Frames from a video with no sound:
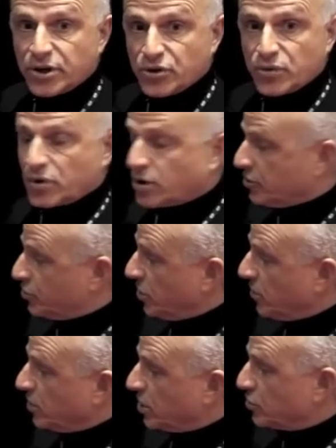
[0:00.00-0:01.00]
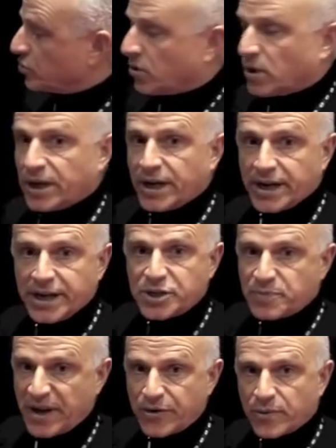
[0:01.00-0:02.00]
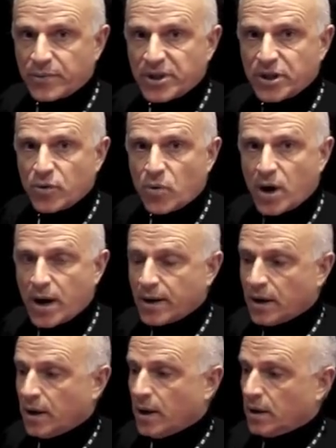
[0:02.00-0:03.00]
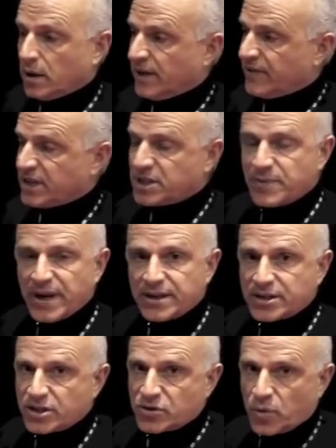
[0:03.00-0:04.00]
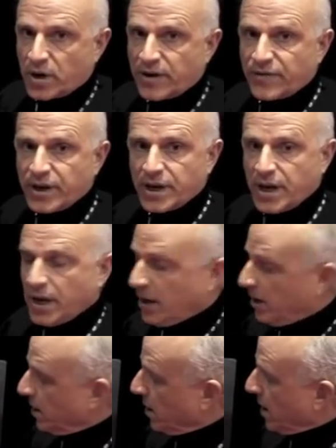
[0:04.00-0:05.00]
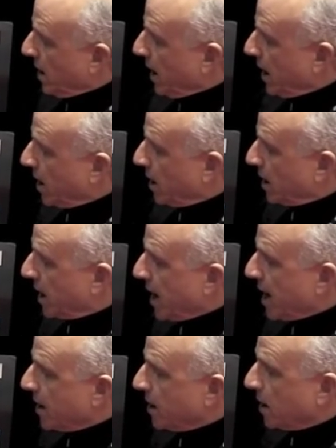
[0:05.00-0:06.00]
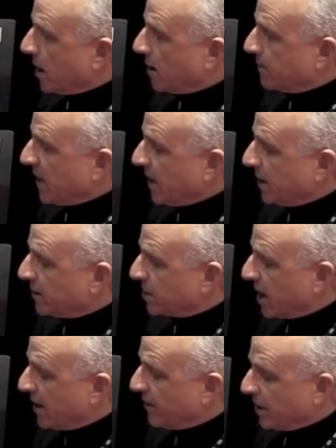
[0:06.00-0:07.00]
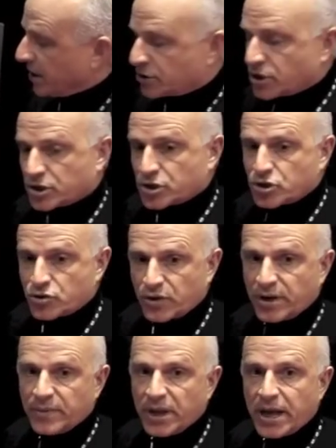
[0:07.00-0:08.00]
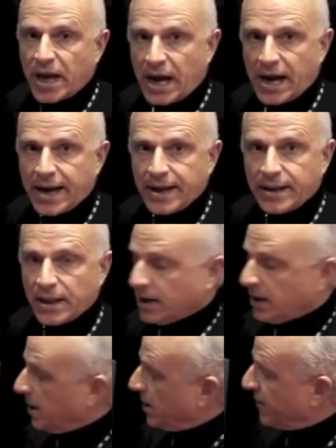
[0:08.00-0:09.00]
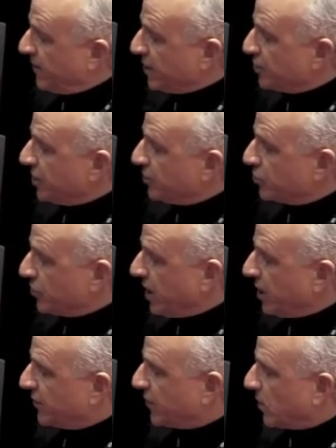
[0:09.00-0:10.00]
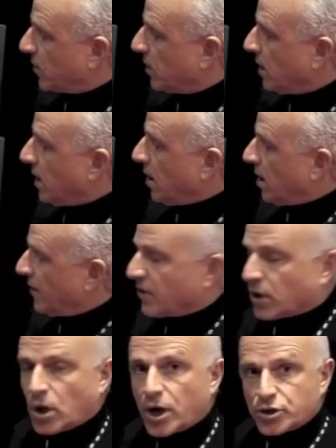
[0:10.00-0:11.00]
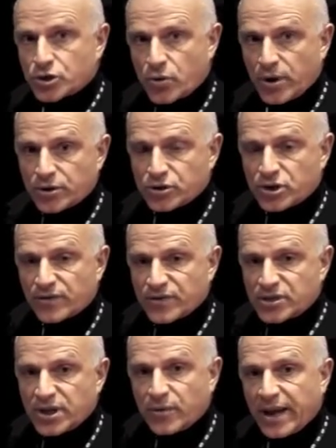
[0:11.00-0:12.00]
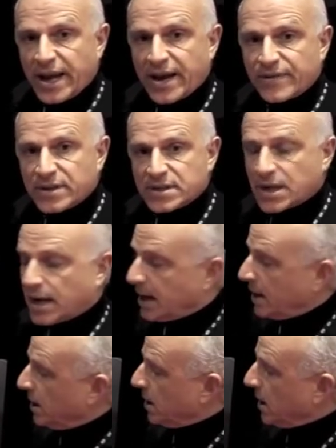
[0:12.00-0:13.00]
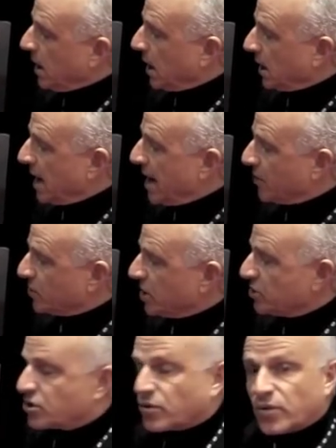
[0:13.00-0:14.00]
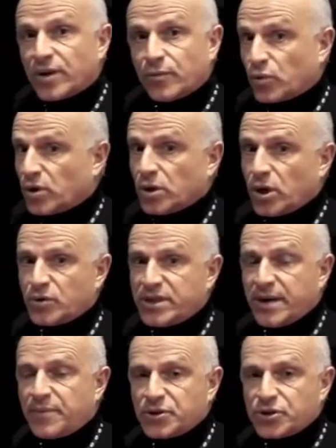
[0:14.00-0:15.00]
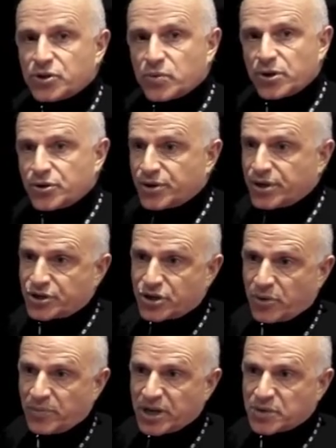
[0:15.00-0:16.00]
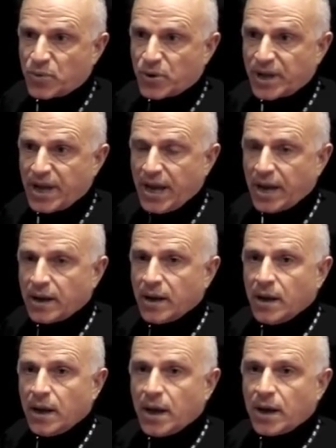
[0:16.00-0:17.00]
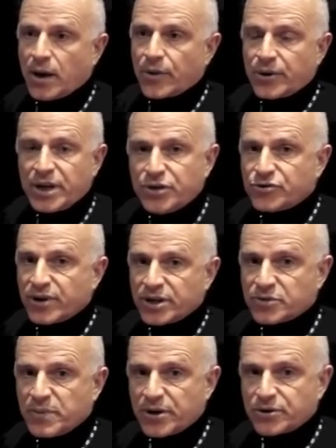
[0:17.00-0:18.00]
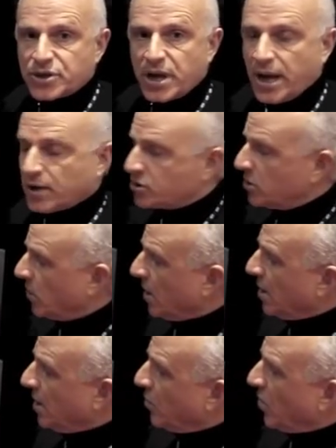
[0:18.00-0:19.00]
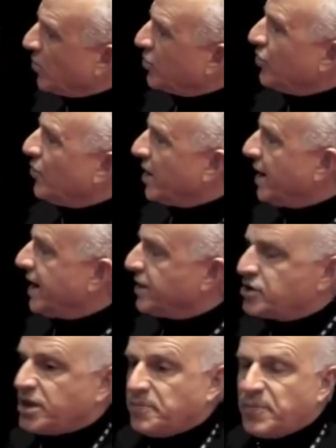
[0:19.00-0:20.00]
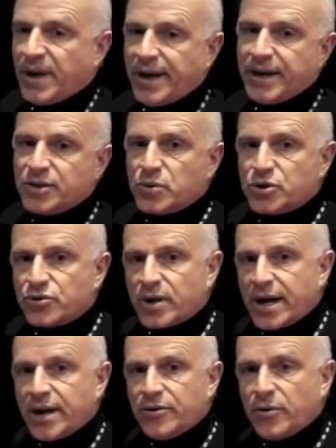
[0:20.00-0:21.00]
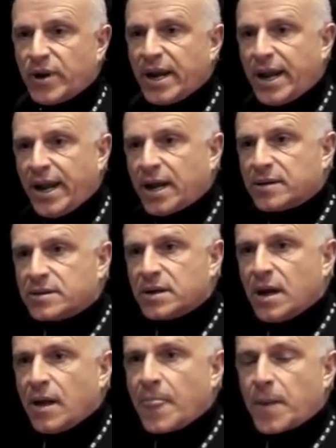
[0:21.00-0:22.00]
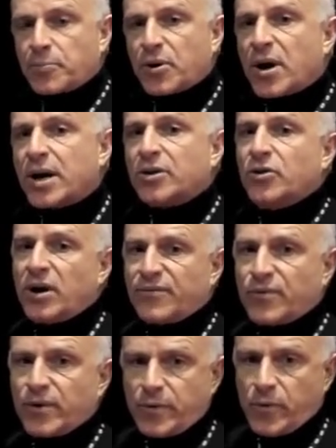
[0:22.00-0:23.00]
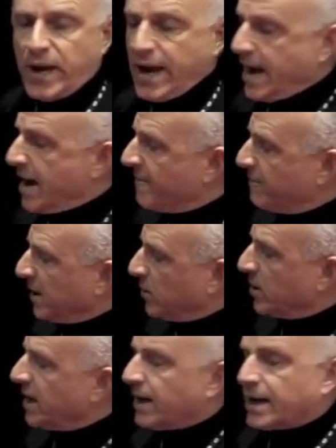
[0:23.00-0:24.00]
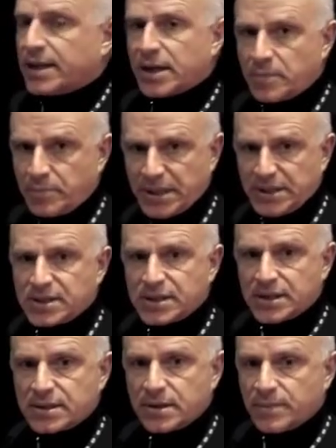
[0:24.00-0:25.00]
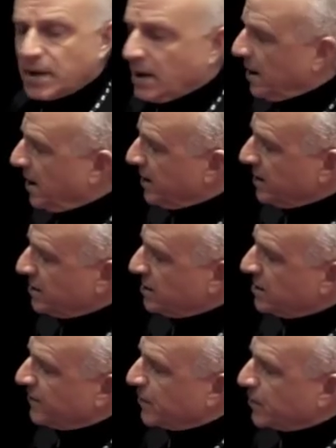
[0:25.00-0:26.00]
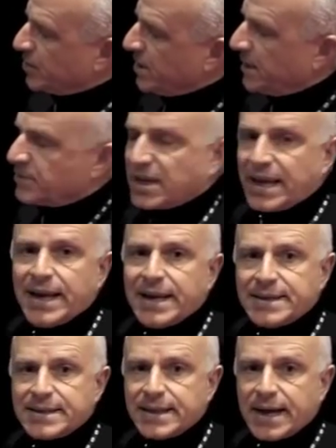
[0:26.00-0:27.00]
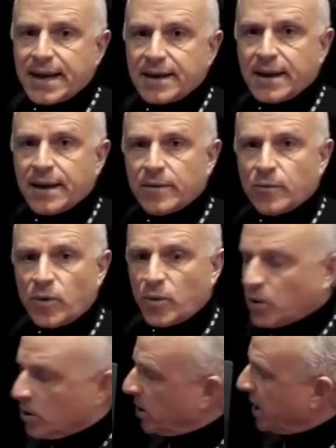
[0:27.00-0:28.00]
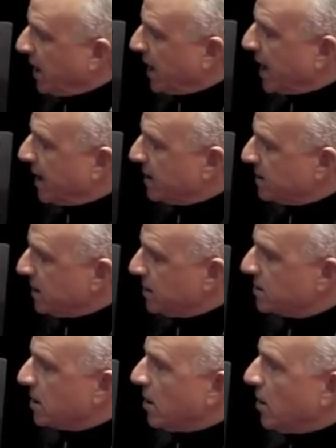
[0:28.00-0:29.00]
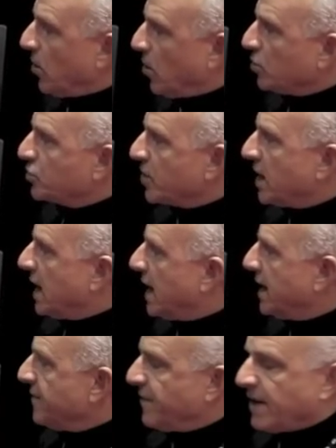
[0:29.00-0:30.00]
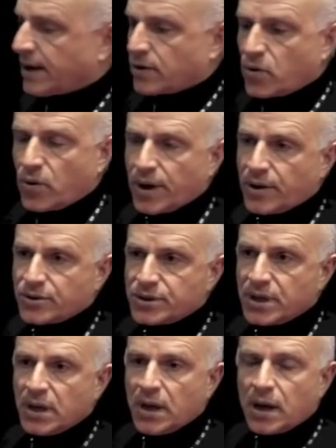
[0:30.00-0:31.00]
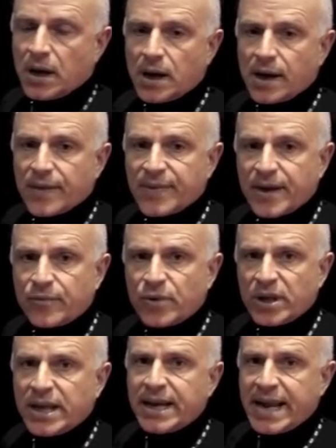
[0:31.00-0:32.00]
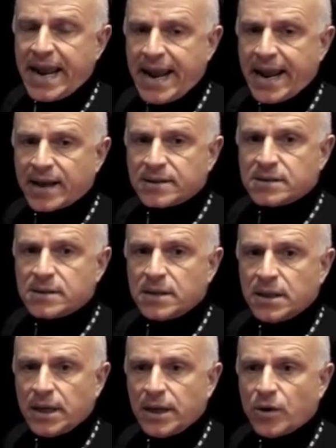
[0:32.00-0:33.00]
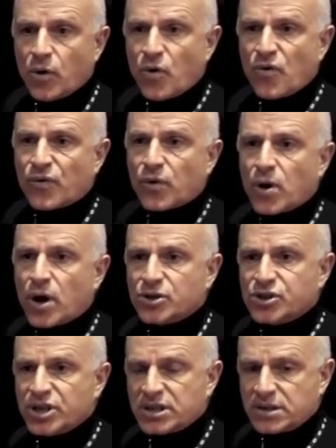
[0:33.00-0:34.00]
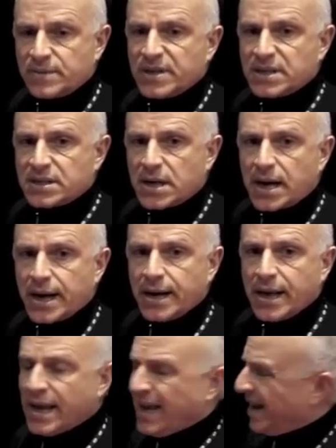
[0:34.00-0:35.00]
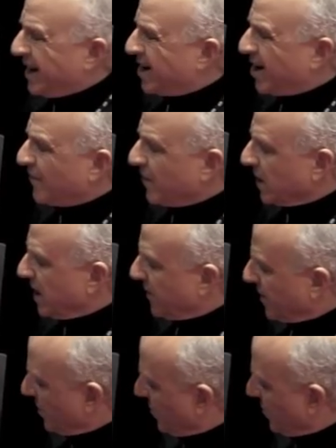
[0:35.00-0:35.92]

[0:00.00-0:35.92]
can do zone controlling in each bedroom if you want, living spaces, whatever you need again, um, it's got this extremely highly efficient transfer of the large coil surface that we have inside. Allows us to run real low temperatures where traditional baseboard can't and other heat transmitters can. So what we're doing at HTP is we're trying to enhance the product offering we have by looking at the complete system. And this is the first step to get into that. And what we're looking at is these ultra-high fan coils that really enhance the overall system design and comfort level.